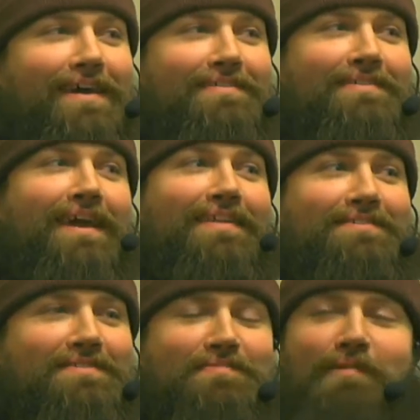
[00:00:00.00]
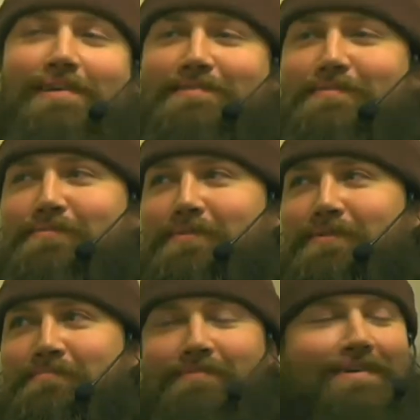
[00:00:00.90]
It's the space of the
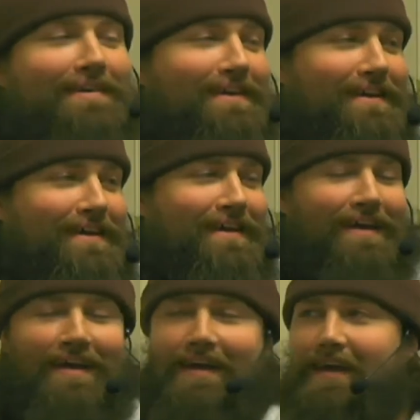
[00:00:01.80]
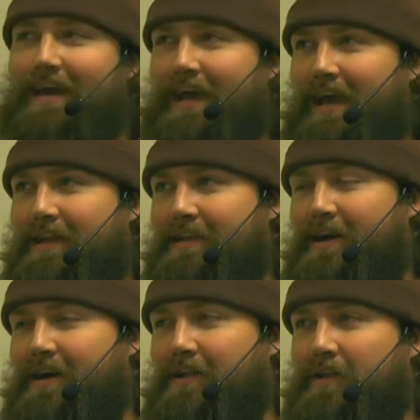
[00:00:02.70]
room. And
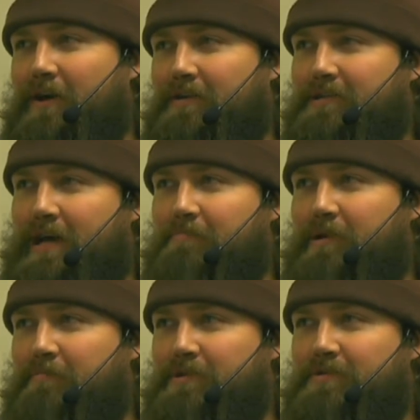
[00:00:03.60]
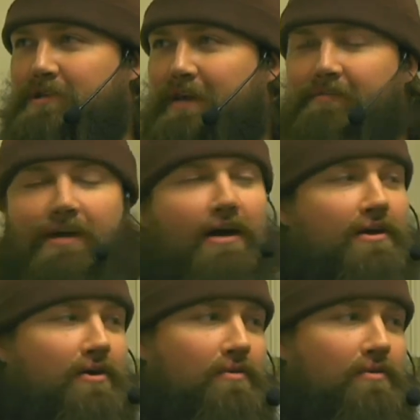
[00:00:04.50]
alongside of me, Mr. Dave Vigano,